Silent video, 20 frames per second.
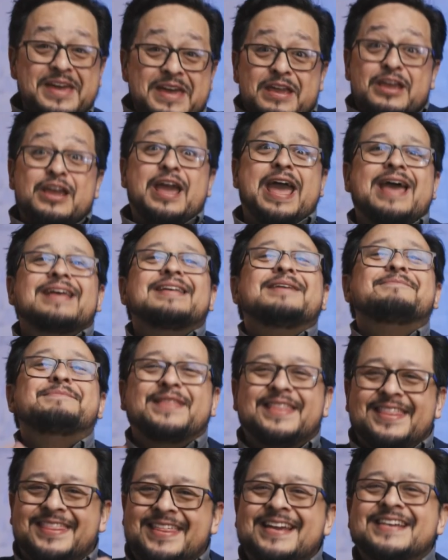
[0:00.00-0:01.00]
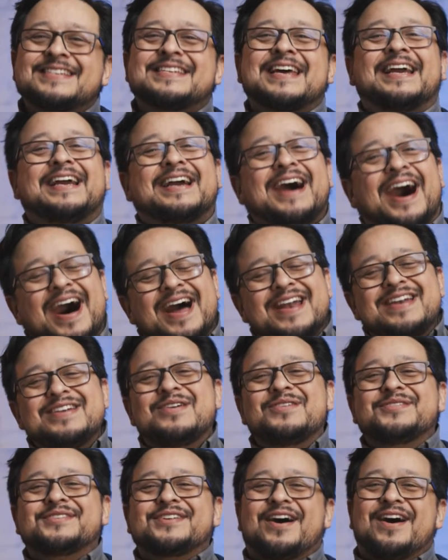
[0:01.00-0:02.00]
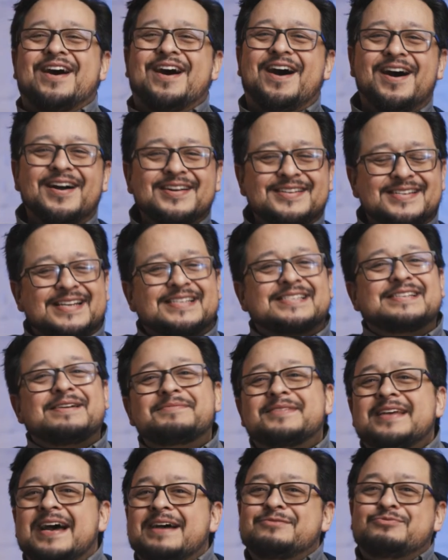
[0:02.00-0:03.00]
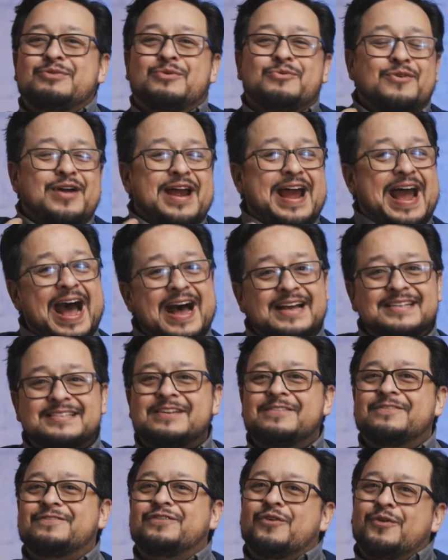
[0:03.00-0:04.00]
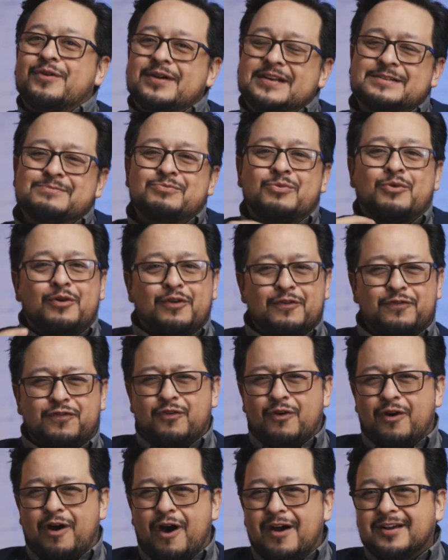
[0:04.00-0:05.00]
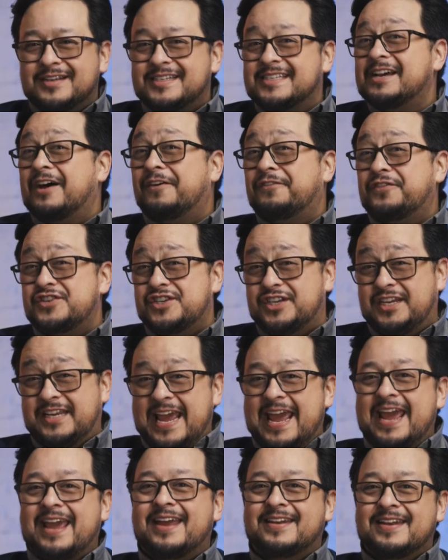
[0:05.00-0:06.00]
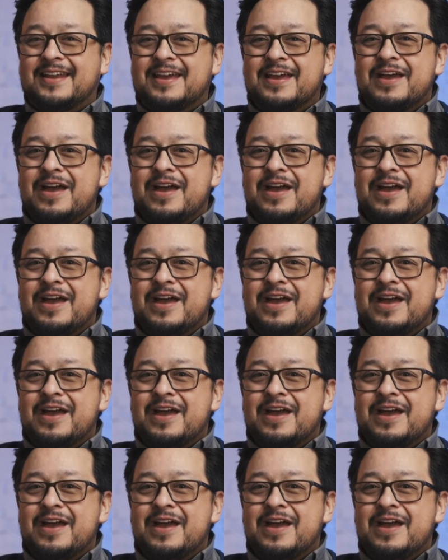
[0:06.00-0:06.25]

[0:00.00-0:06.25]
Yeah, but the thing is, like, God knows our hearts that sometimes what we're asking for is more for our selfish gain.